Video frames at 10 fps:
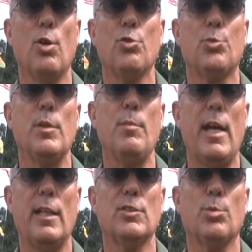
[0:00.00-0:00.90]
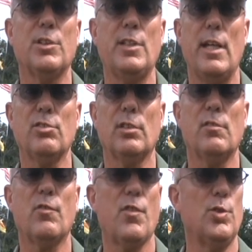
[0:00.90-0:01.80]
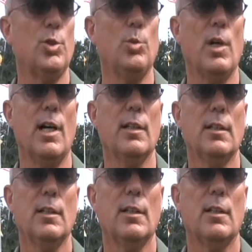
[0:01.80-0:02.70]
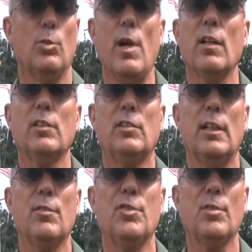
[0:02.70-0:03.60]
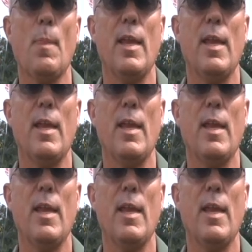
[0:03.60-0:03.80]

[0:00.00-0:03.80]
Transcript: those remains were tested through relatives,